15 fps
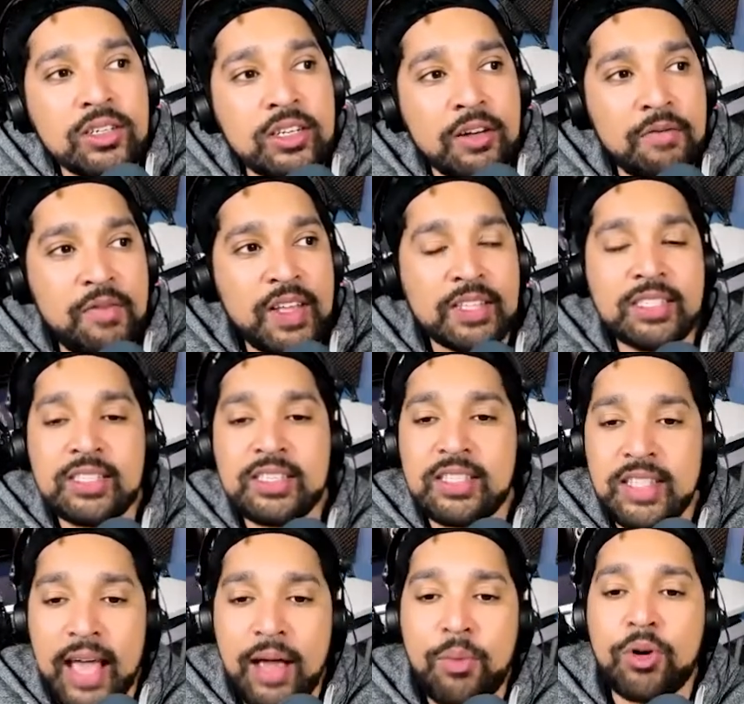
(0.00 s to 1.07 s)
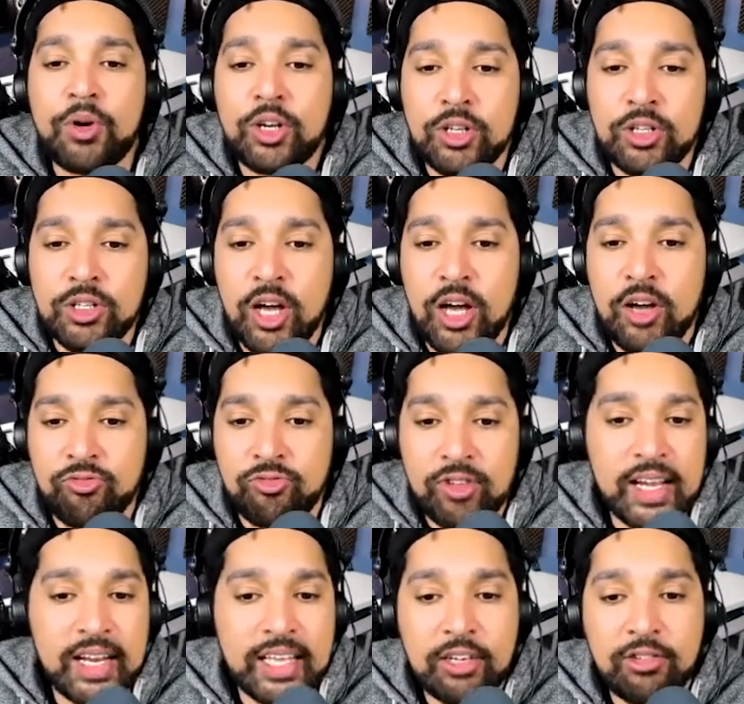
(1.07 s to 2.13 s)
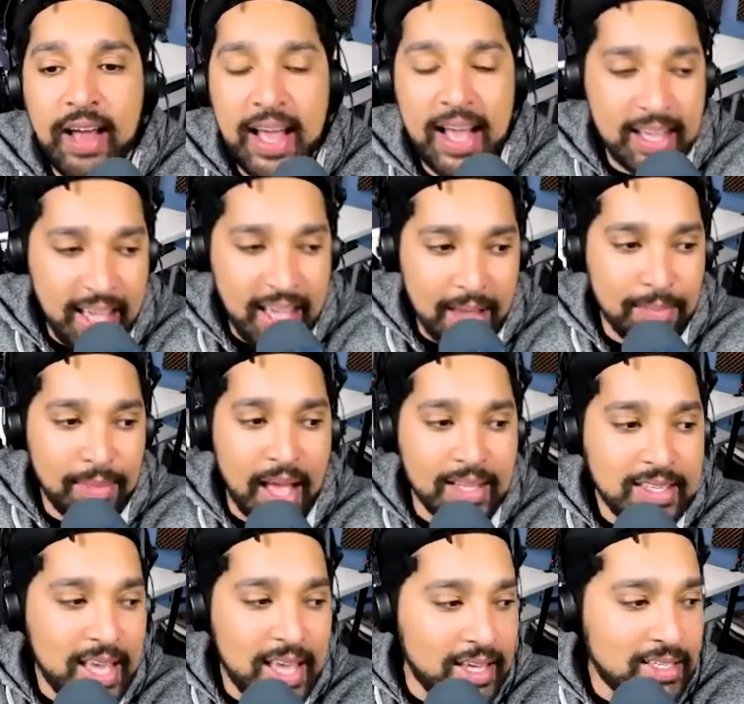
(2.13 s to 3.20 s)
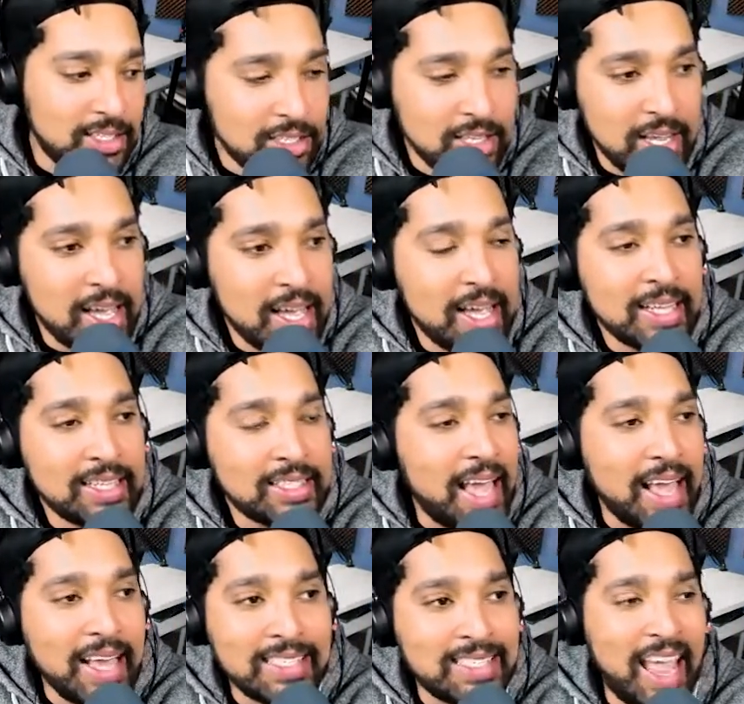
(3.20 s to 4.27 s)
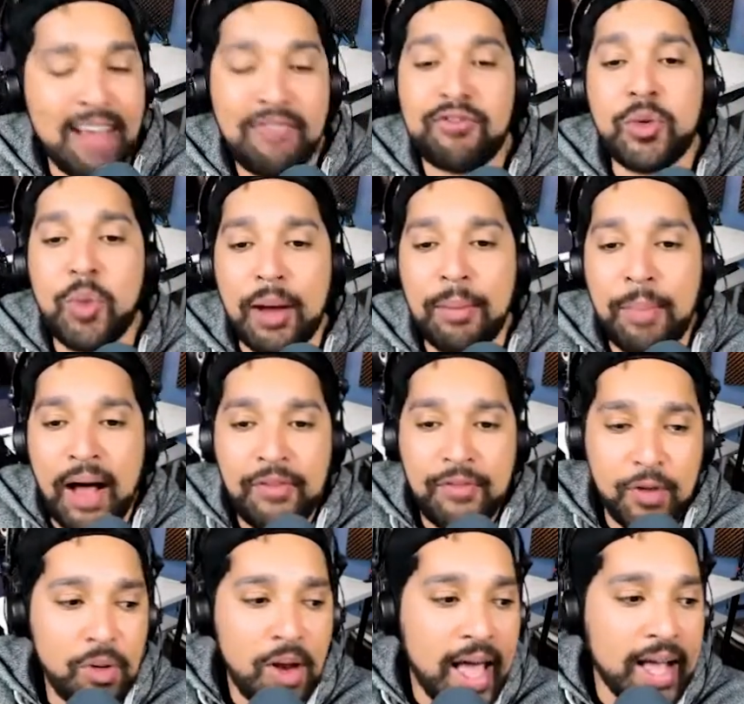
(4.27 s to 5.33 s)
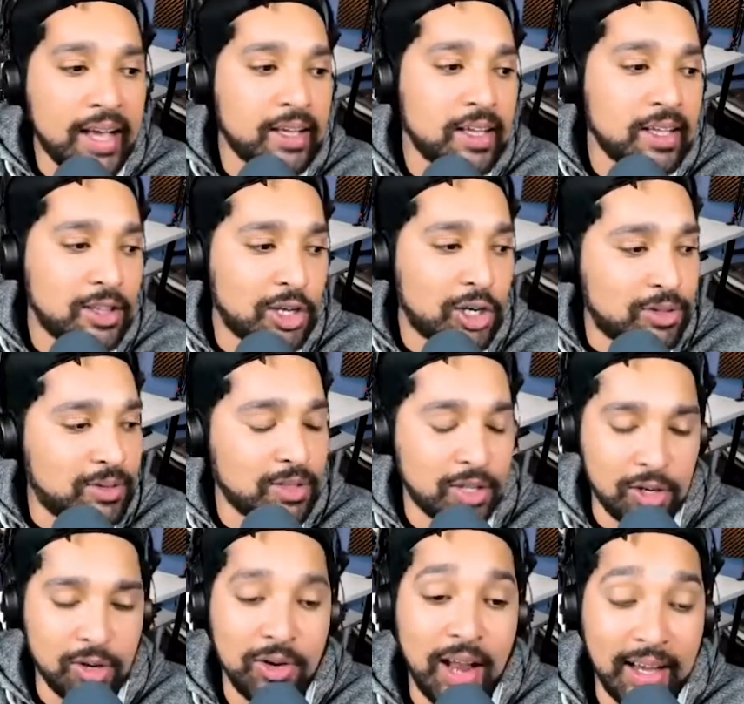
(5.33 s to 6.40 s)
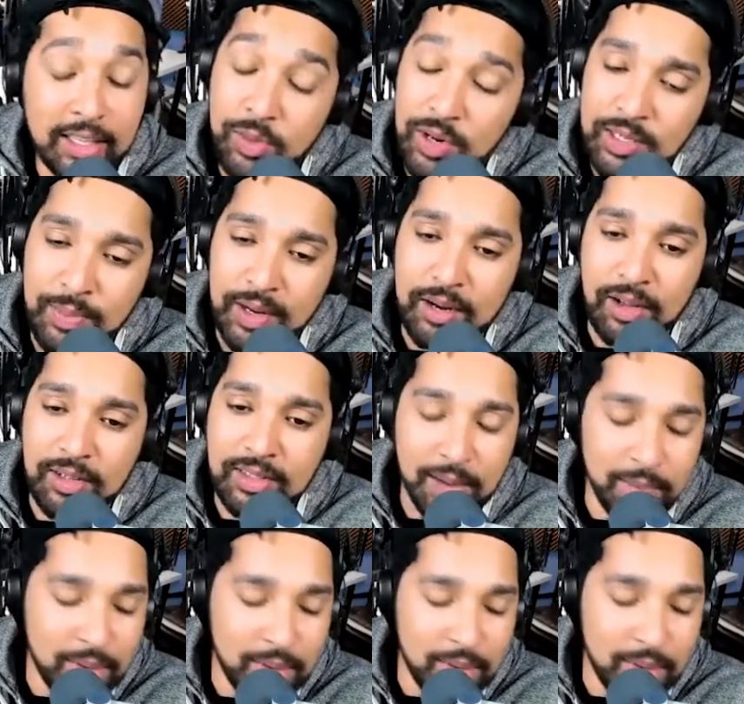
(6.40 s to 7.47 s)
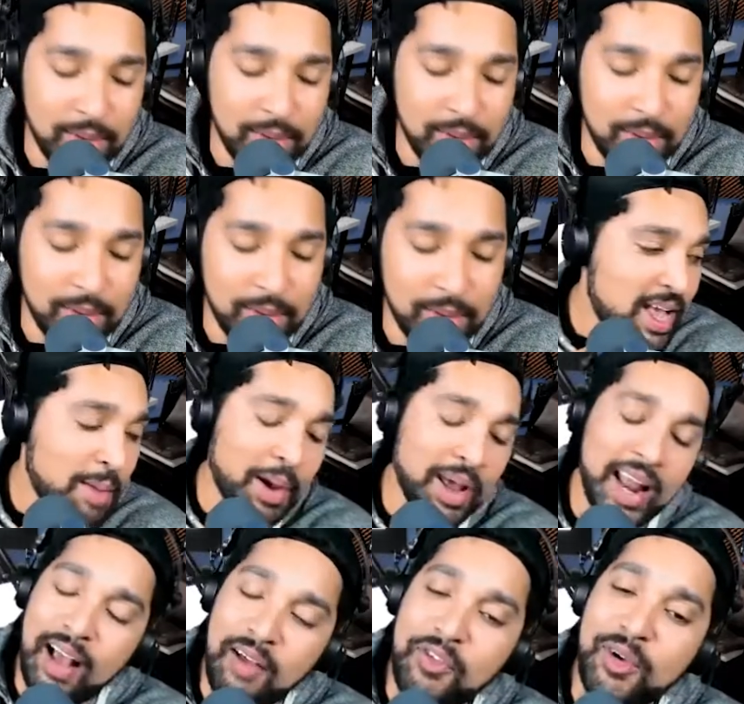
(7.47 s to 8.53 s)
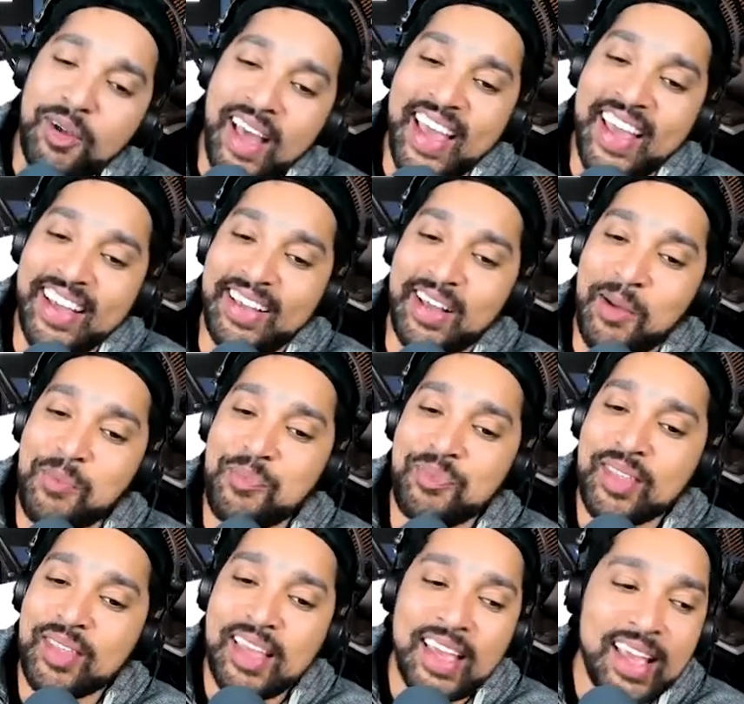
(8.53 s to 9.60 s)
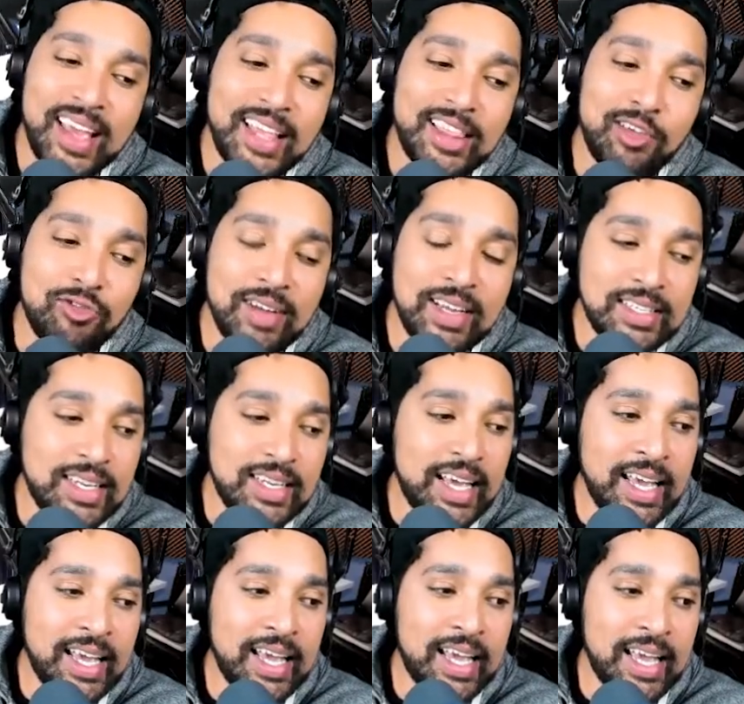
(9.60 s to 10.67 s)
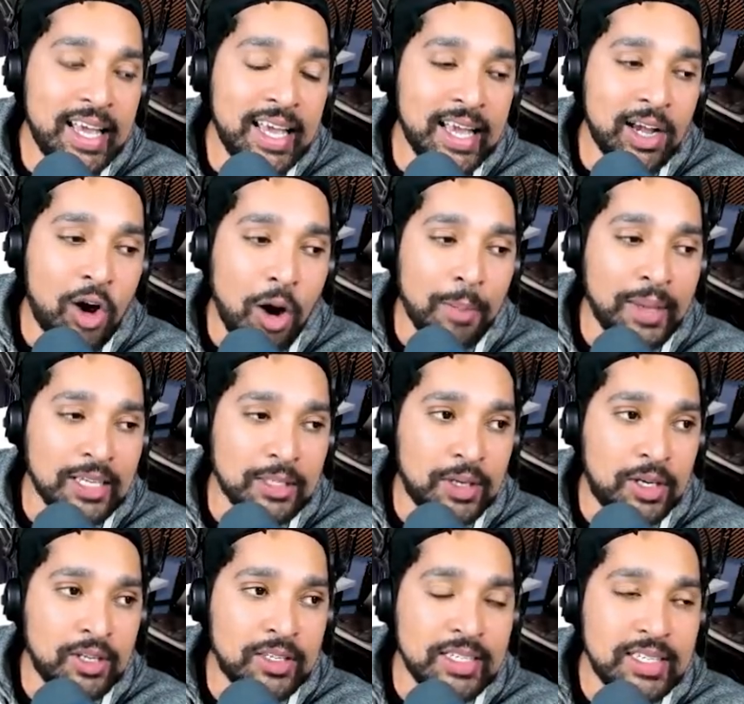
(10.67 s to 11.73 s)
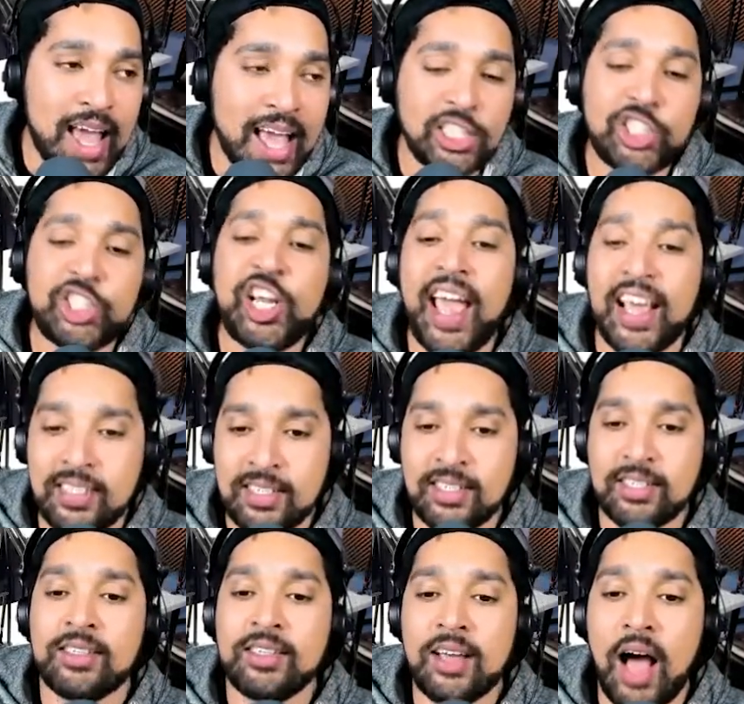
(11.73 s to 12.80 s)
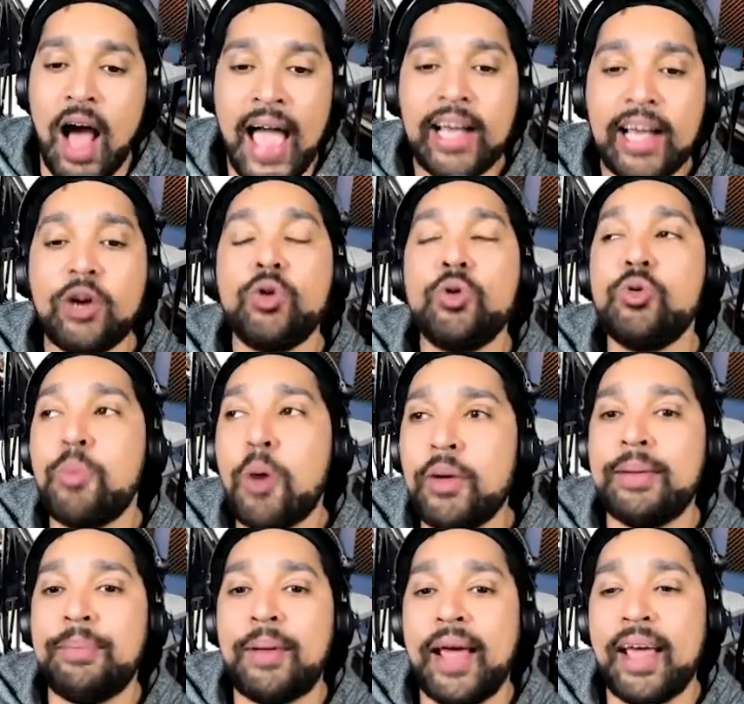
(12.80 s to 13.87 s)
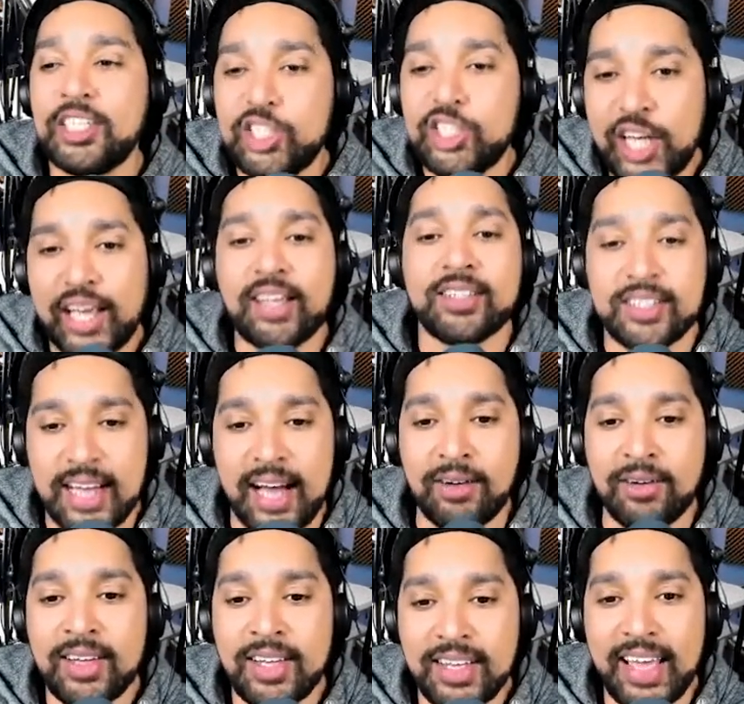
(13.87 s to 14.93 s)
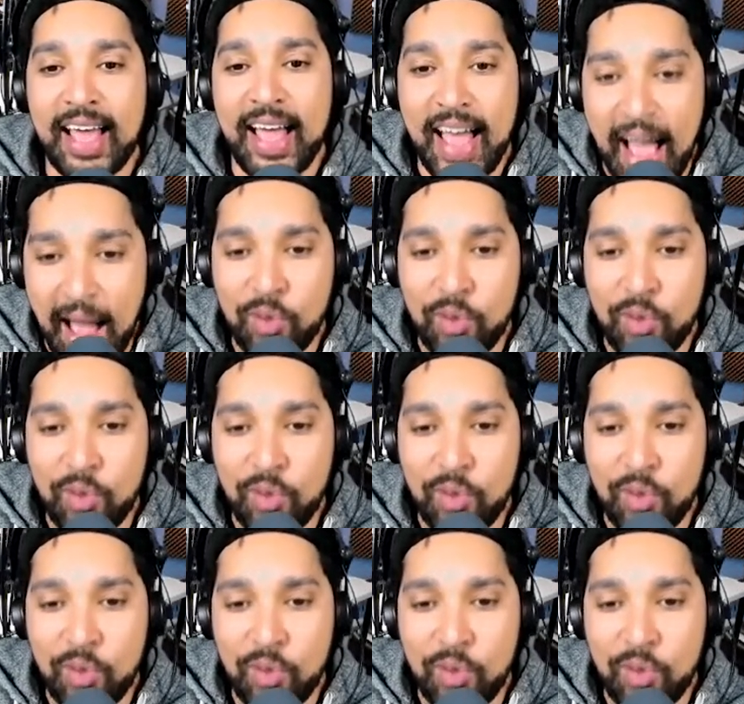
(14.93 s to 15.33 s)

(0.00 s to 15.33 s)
convinced they could really create a game that takes everyone. But I feel like the gulag is where I spend a lot of time when I'm on Warzone. But like, I feel like the reason it got me is because it's like chess. I call multiplayer checkers now, yeah, and